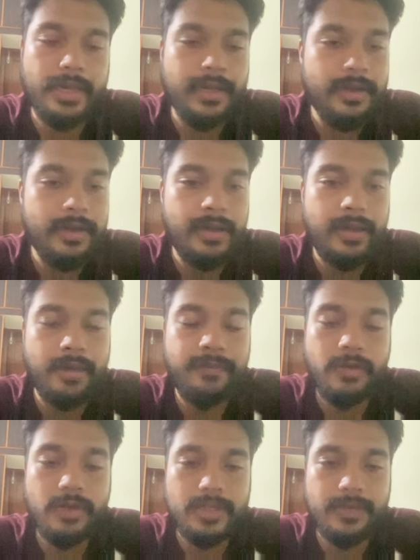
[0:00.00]
And then
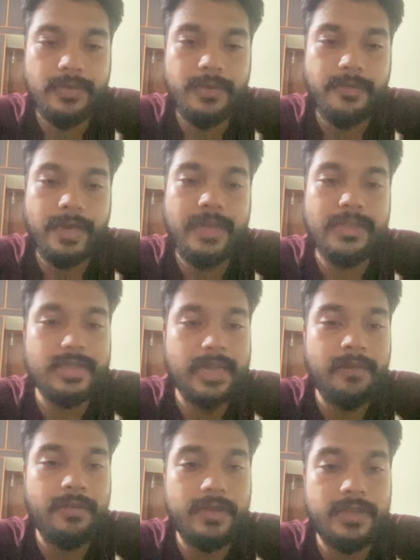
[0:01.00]
of course, if the file
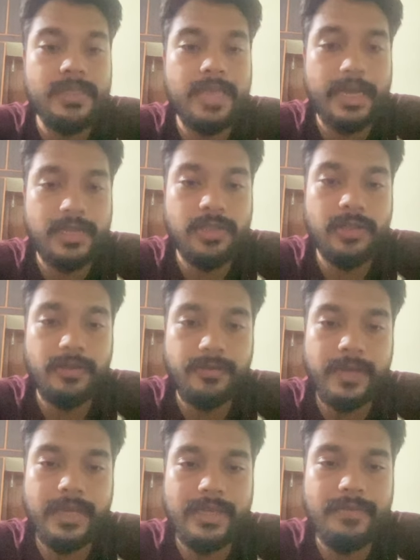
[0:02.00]
is actually a file,